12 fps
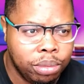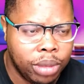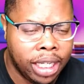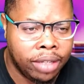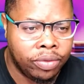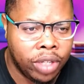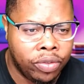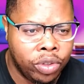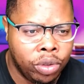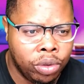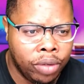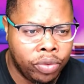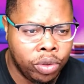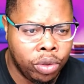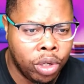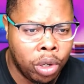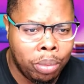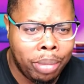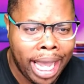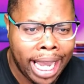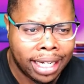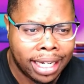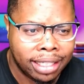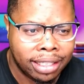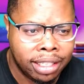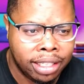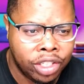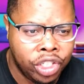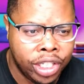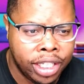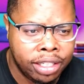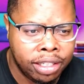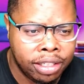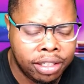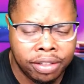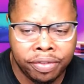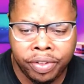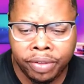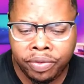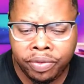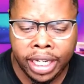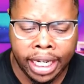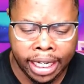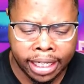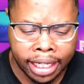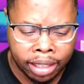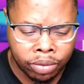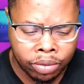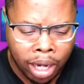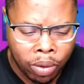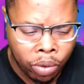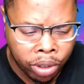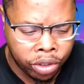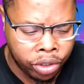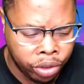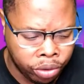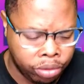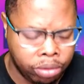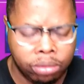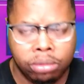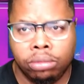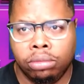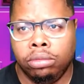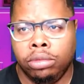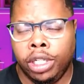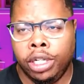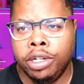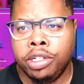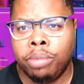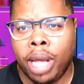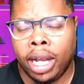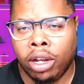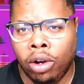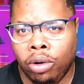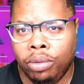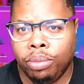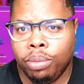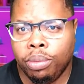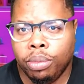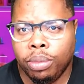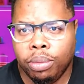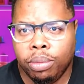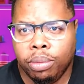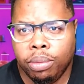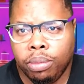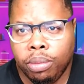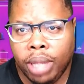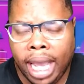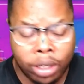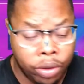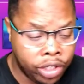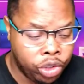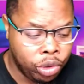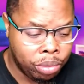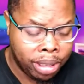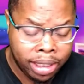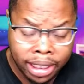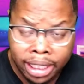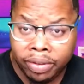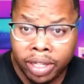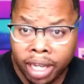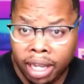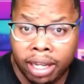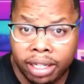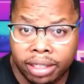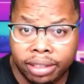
if if you if you go back to Genesis 15 and what I want to do, here's my goal. I know that you believe God,